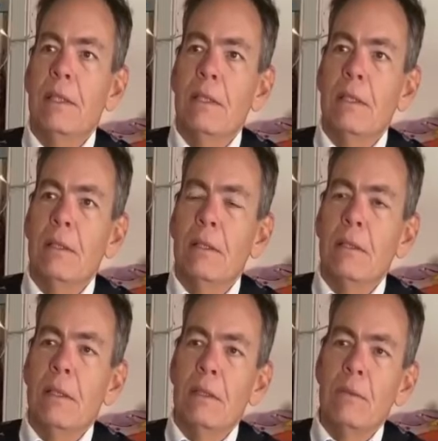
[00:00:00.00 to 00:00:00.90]
that
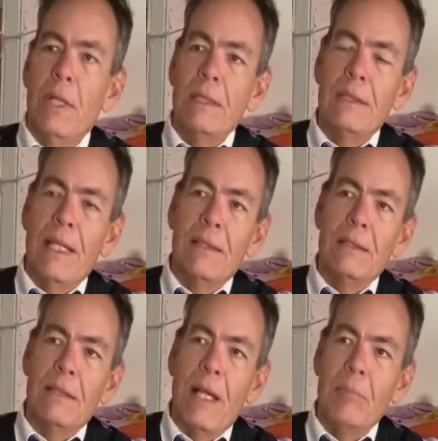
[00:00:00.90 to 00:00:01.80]
rest at
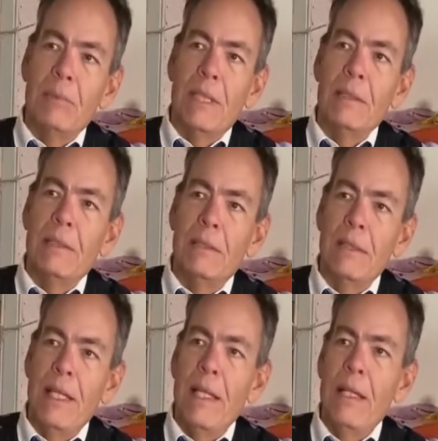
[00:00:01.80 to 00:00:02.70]
a stop tend
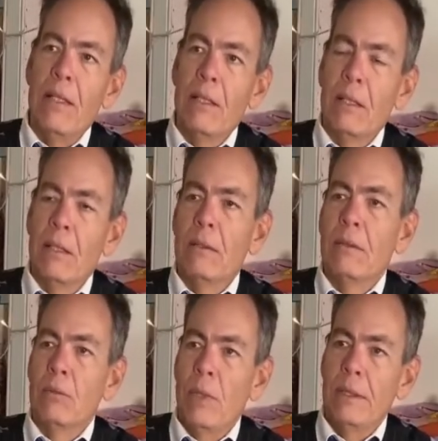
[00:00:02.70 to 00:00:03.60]
to
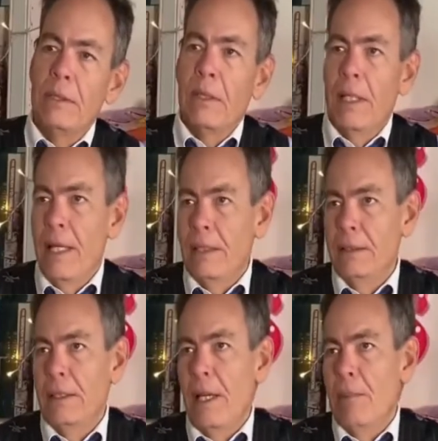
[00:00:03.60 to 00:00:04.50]
rest at
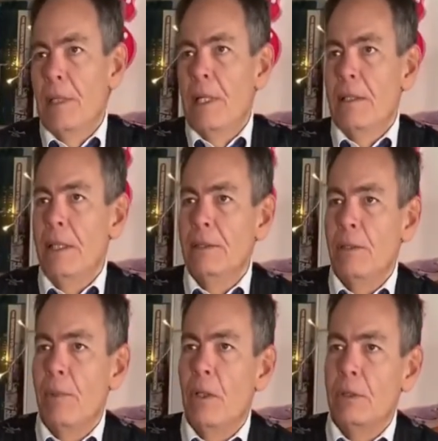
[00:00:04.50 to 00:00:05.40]
a stop.
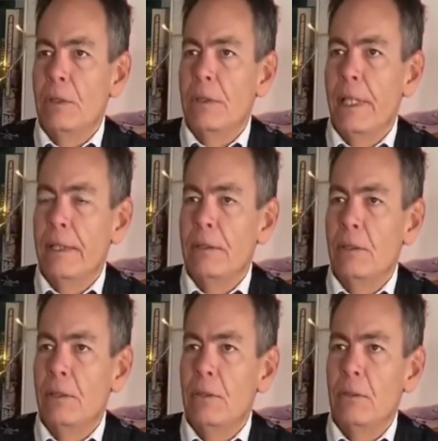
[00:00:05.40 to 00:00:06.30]
Things in motion
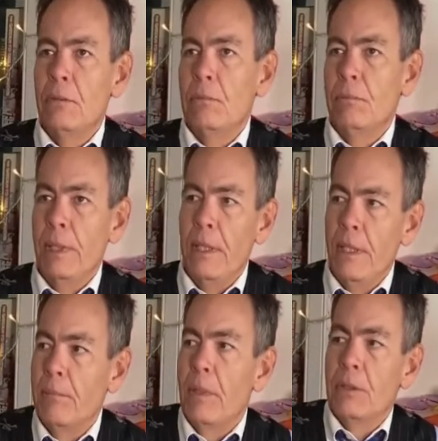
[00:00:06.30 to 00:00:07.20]
tend to be in